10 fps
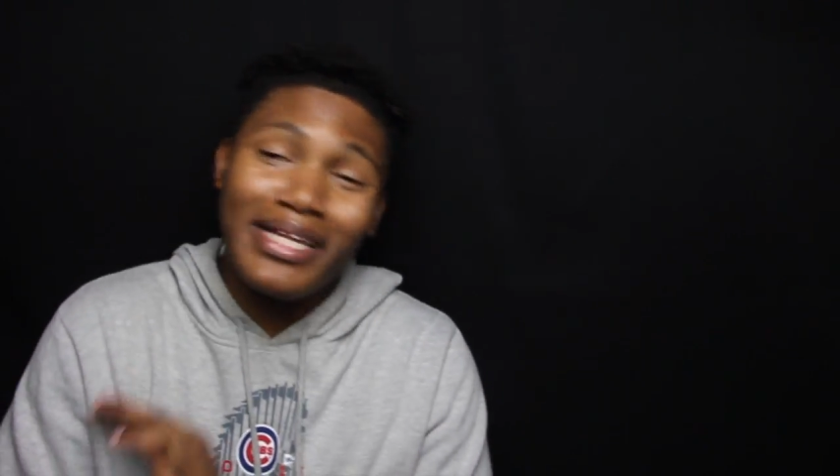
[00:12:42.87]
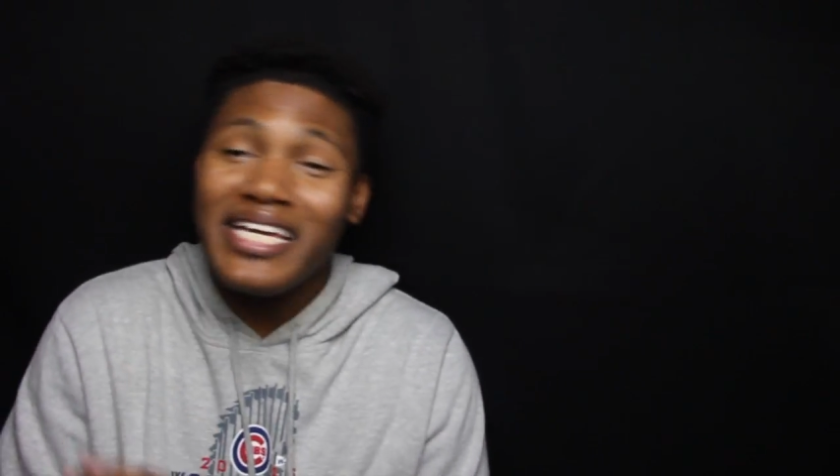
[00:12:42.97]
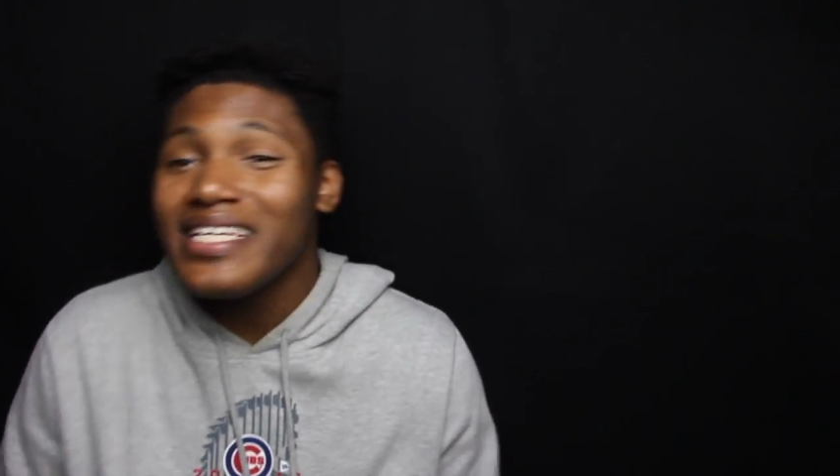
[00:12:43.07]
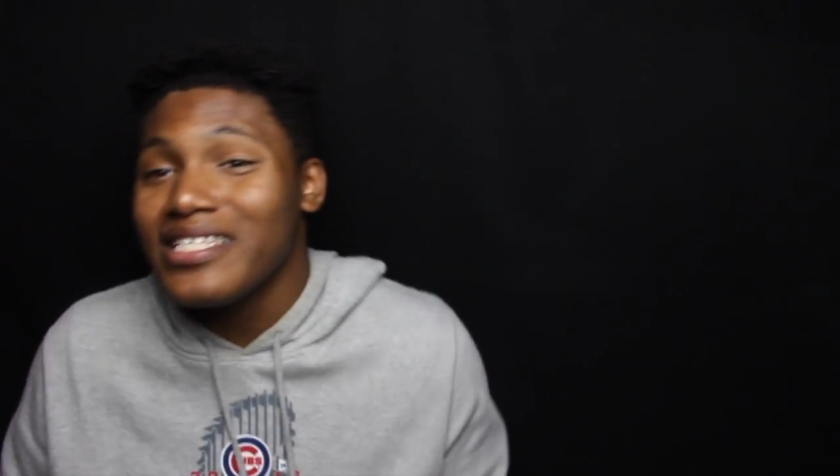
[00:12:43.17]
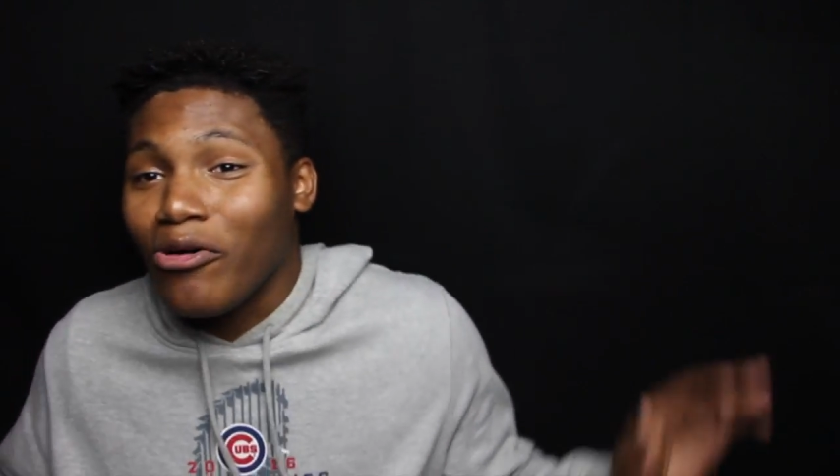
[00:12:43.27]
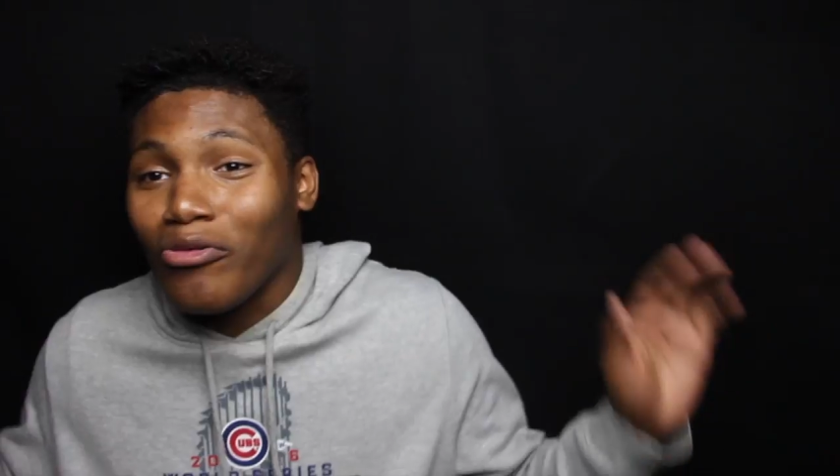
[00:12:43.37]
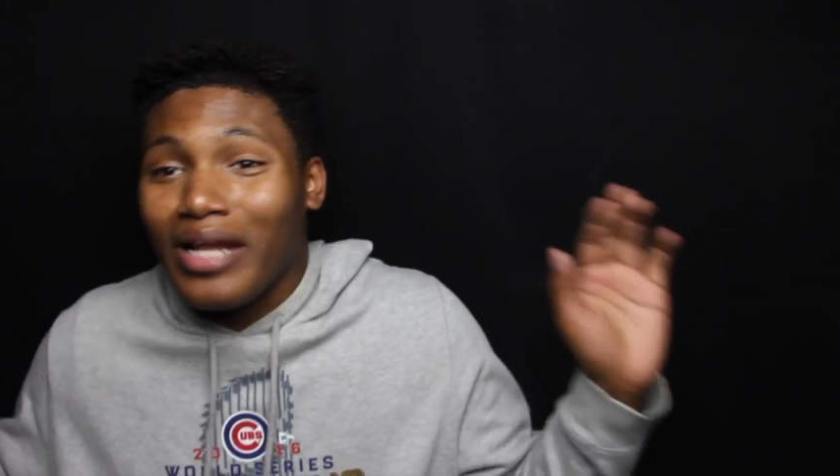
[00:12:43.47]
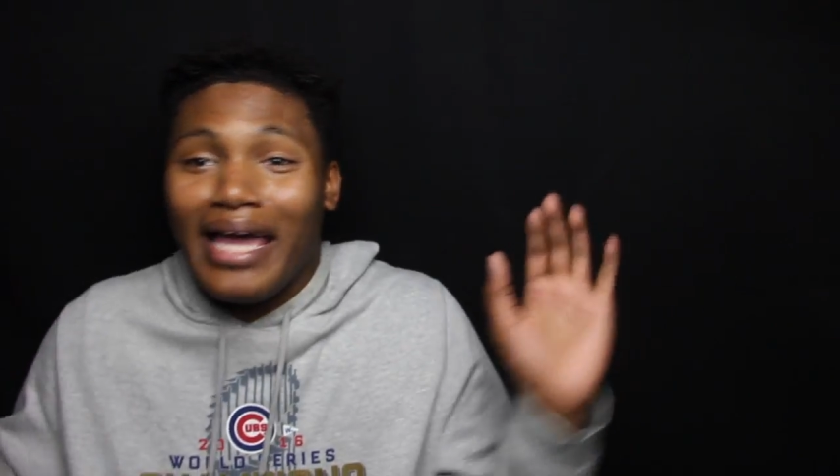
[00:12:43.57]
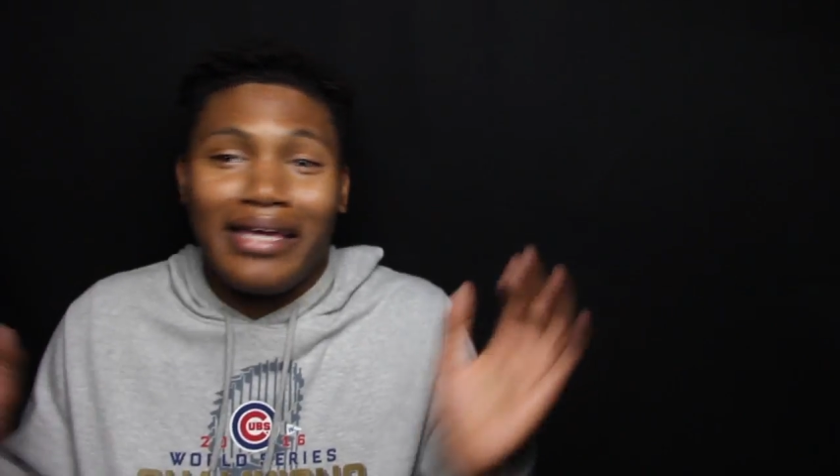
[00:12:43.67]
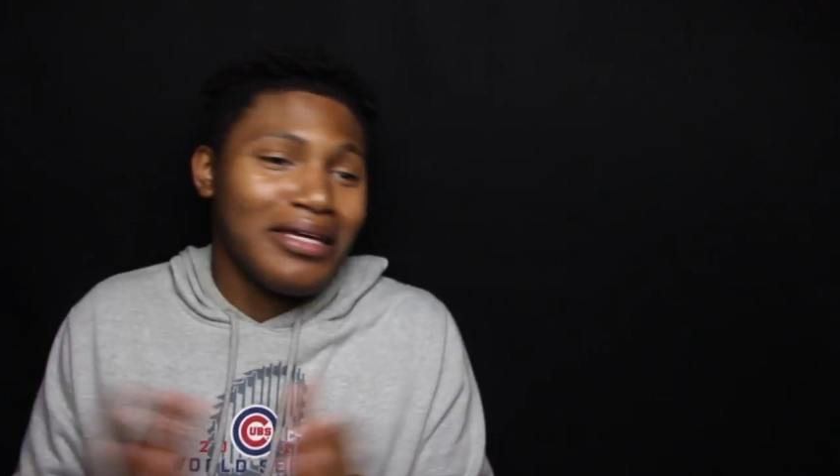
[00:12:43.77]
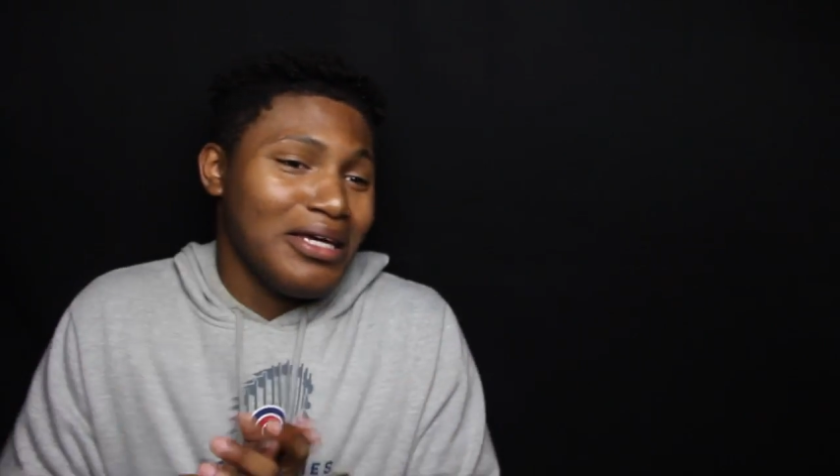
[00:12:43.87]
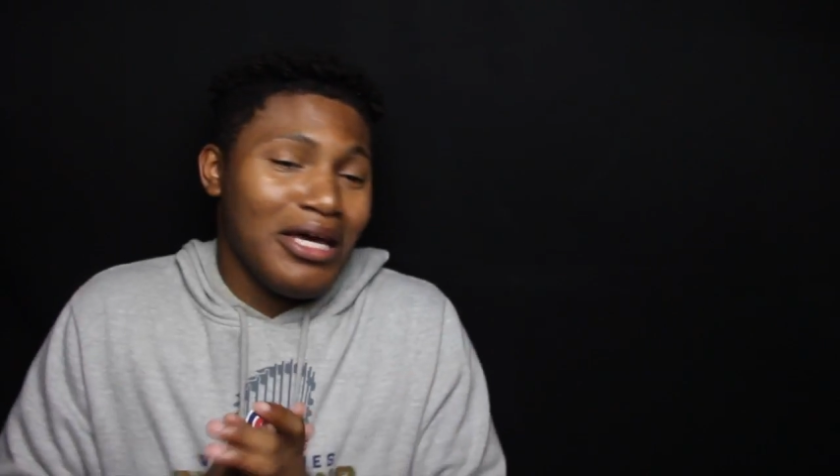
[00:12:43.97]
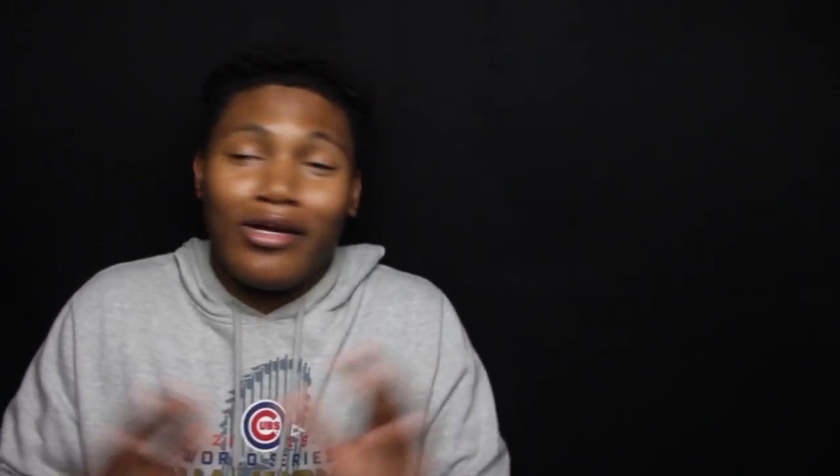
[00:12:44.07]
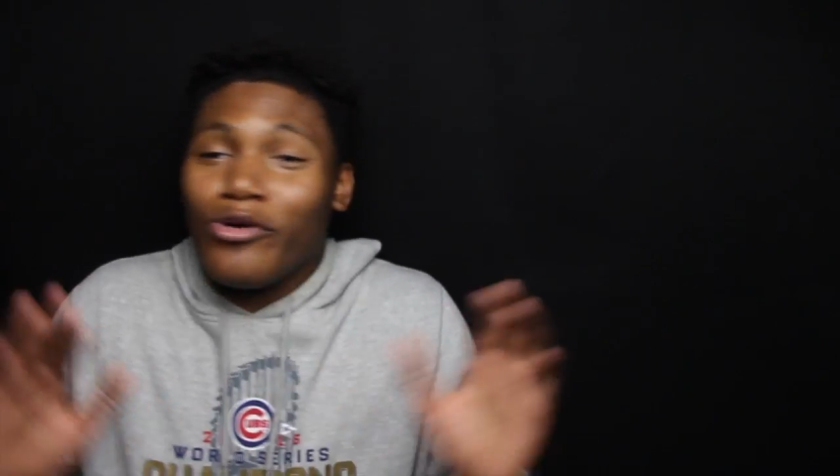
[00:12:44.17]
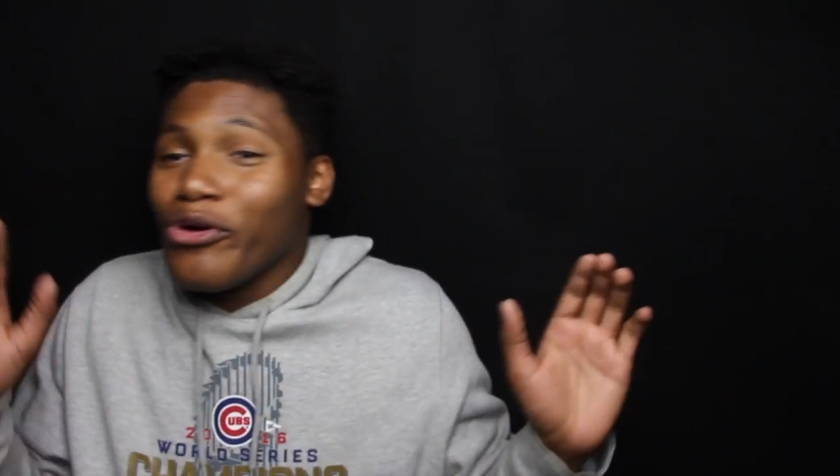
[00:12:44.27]
Please don't like
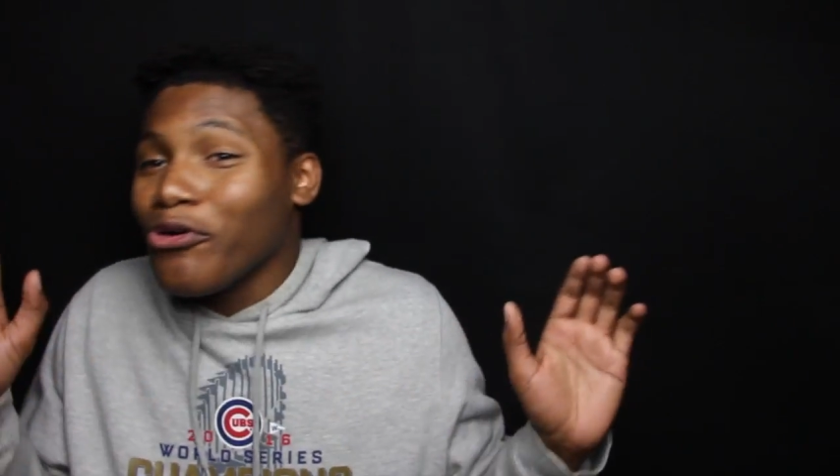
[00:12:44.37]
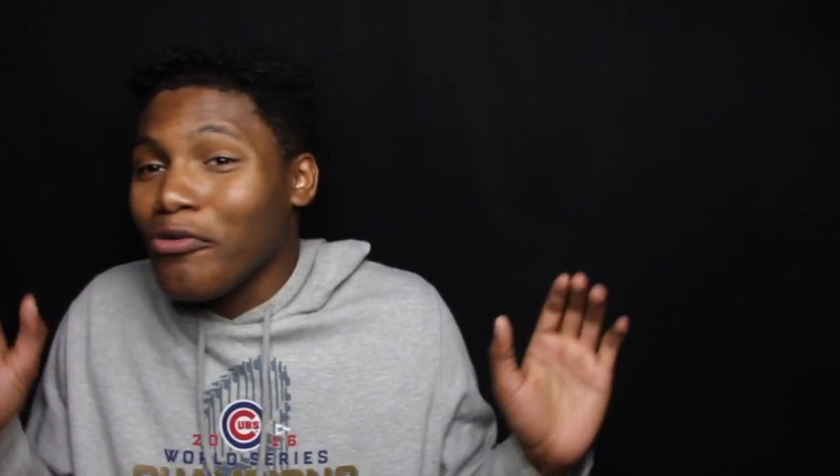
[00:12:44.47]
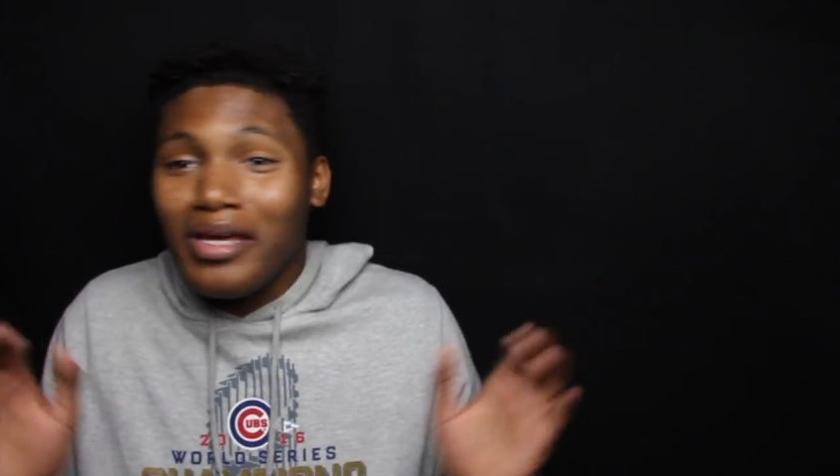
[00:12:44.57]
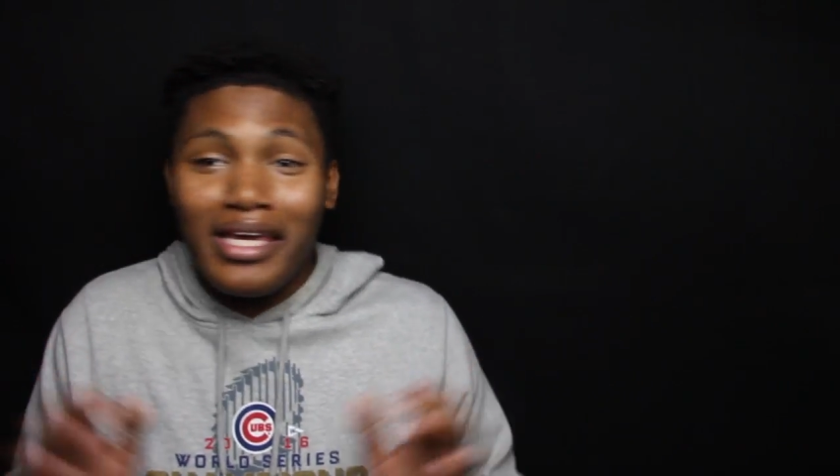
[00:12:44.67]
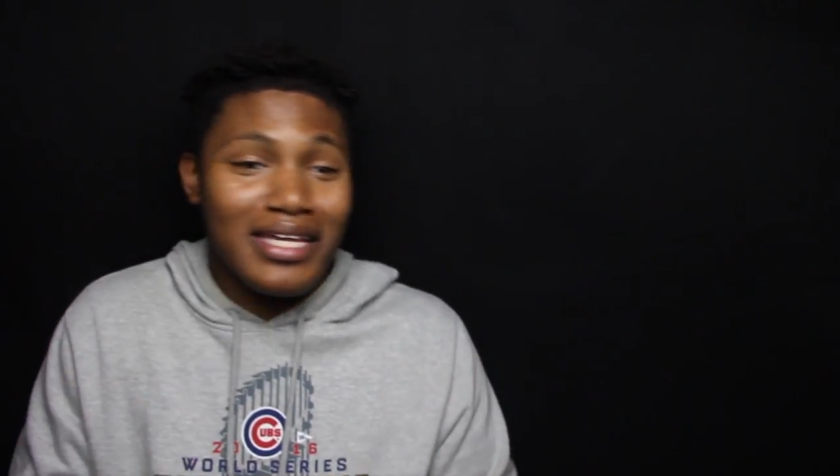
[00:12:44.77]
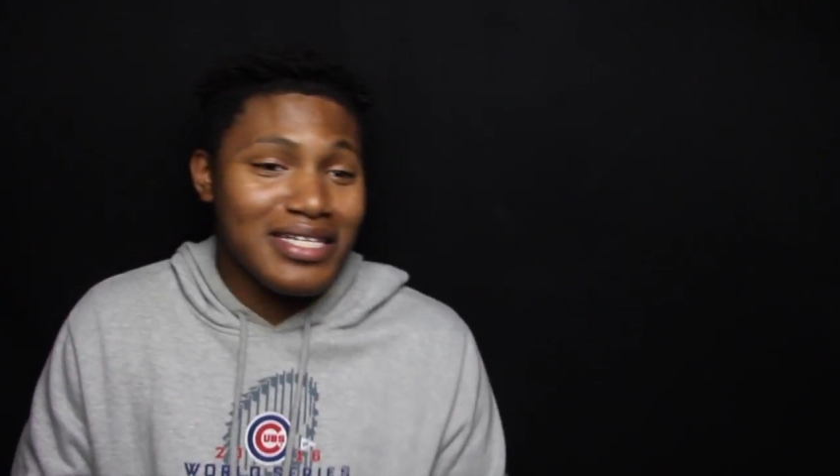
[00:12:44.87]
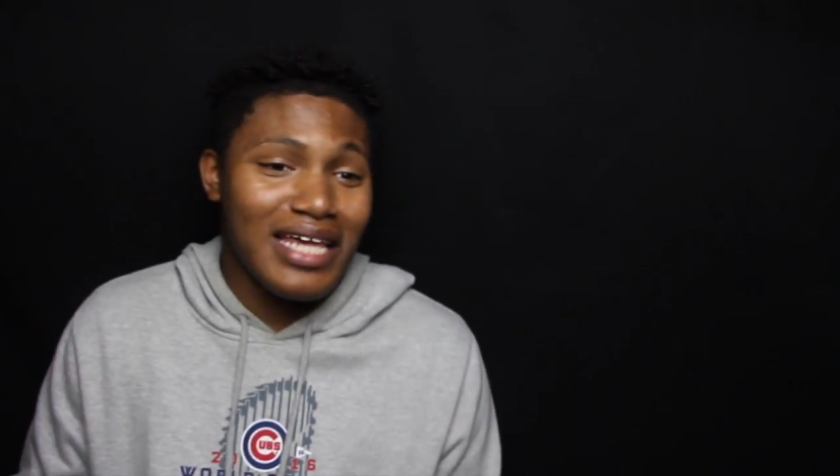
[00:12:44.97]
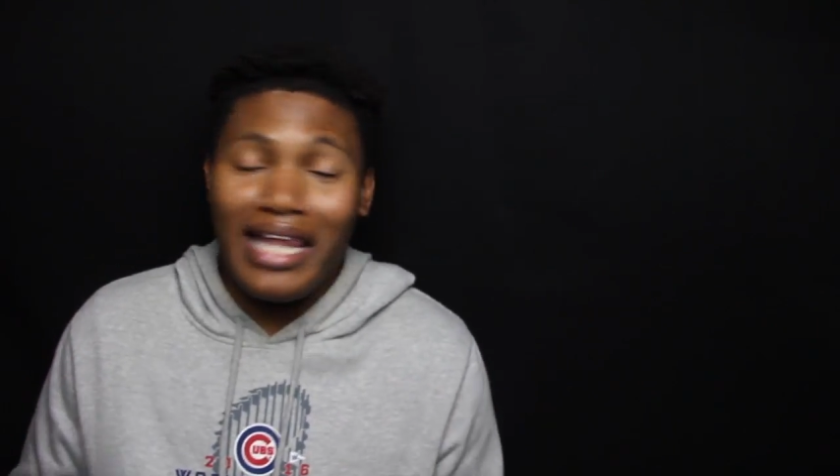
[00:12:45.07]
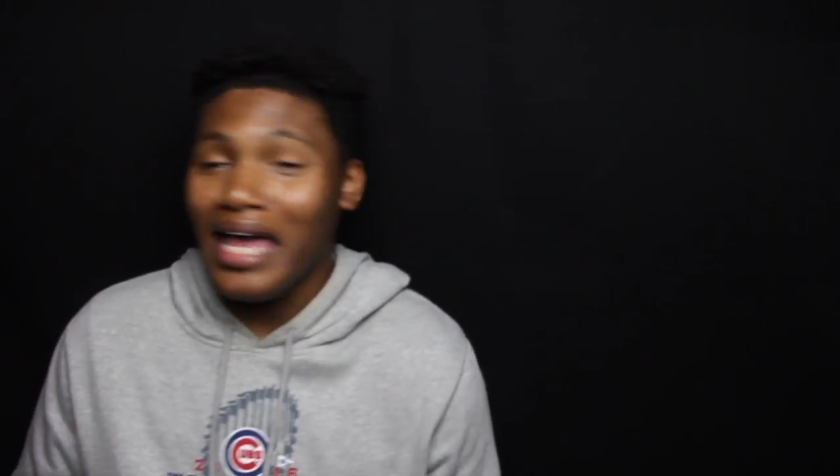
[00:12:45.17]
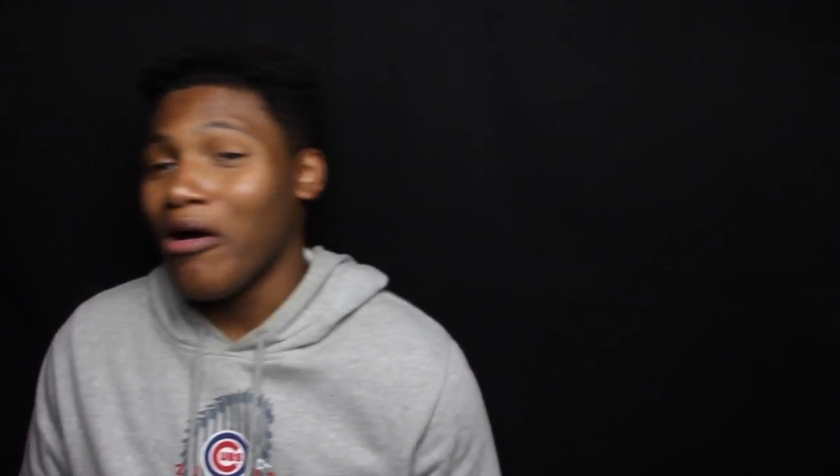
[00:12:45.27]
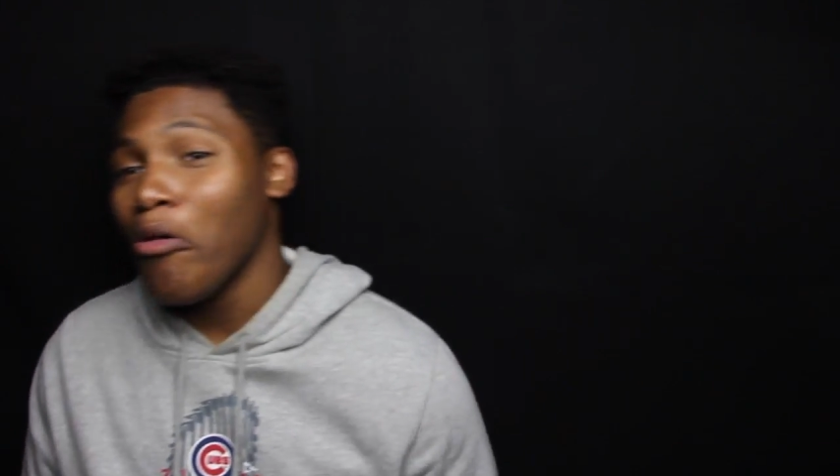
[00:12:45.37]
grill me and say like,